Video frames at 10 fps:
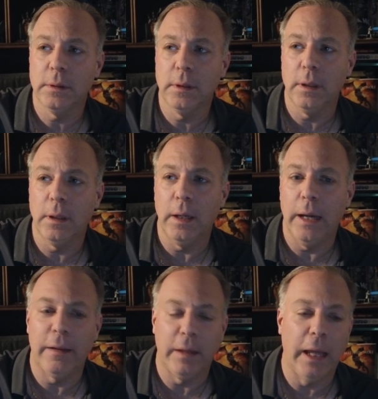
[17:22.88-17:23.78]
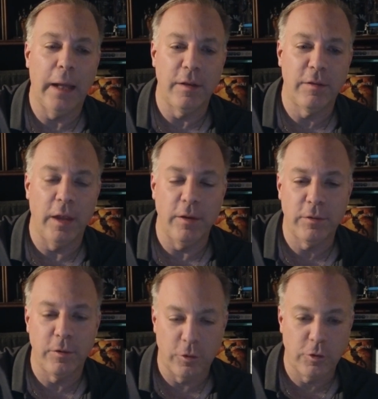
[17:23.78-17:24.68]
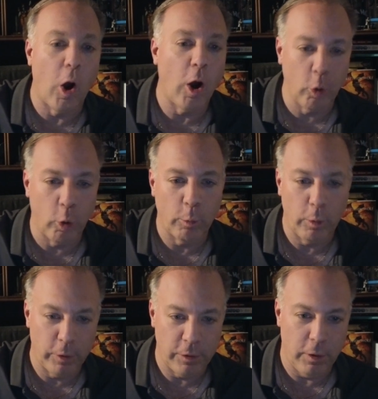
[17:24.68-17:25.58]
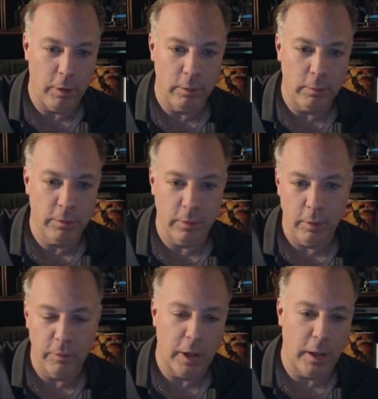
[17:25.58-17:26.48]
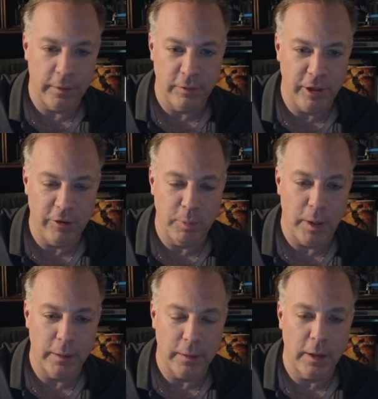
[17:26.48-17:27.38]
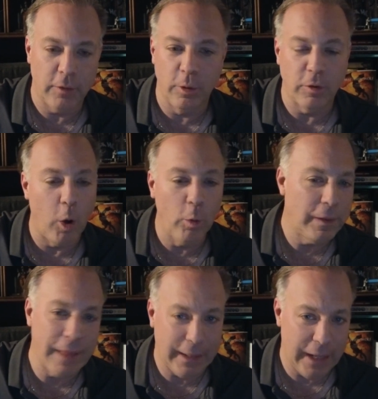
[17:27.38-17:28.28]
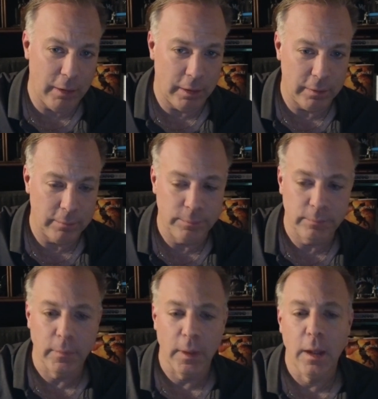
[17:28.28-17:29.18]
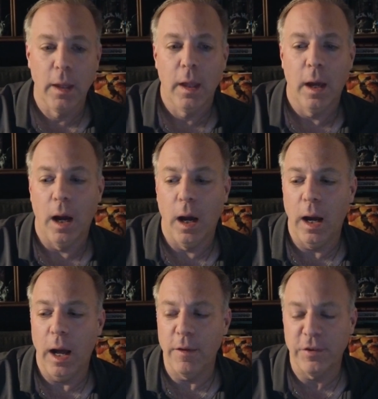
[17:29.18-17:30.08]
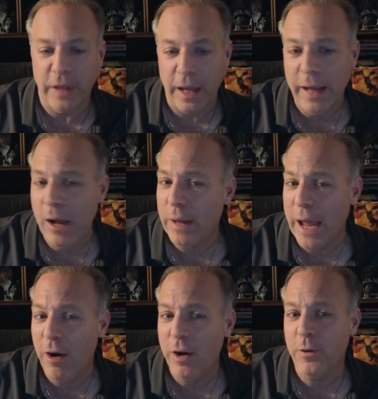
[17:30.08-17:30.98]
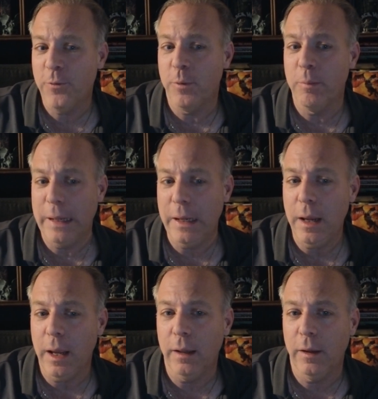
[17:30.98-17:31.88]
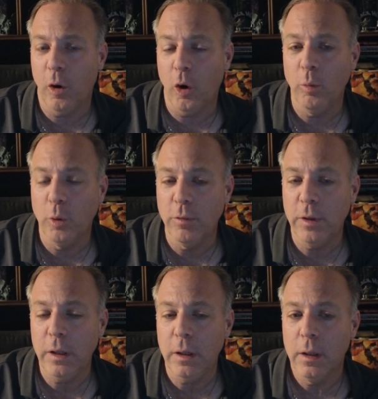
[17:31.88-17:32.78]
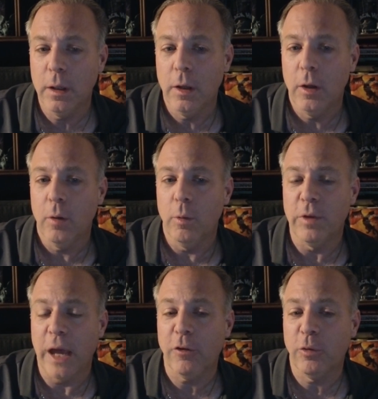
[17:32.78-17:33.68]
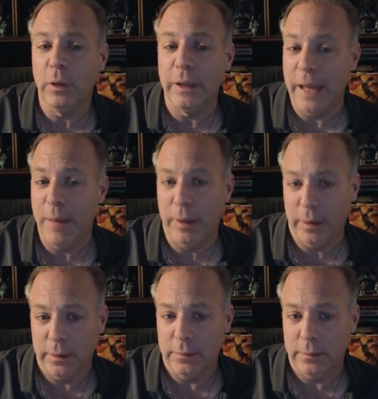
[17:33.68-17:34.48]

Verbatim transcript: uh, at the end, it says Star Lord will return. So it's kind of like the James Bond thing. So it's only that character. Uh, the standout character for me in the whole movie was actually Nebula.